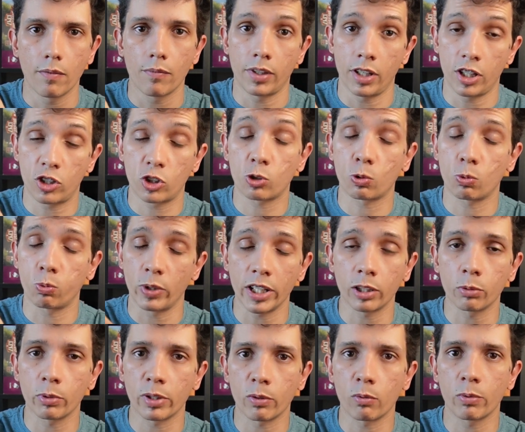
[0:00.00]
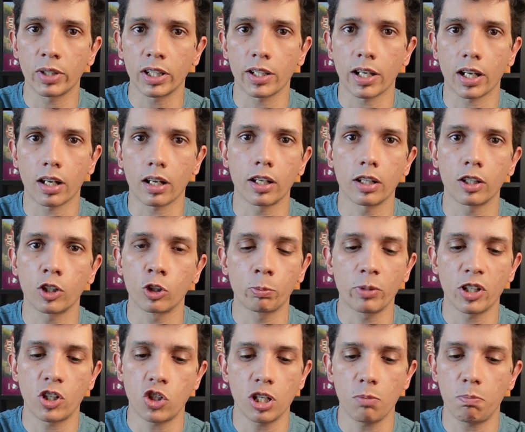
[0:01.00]
It's really high. You'll
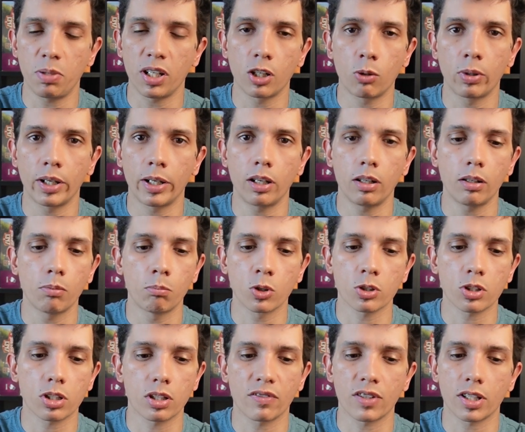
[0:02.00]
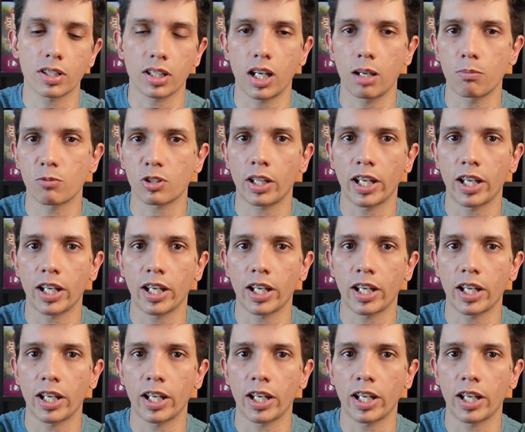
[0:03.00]
be chipping away most of the times,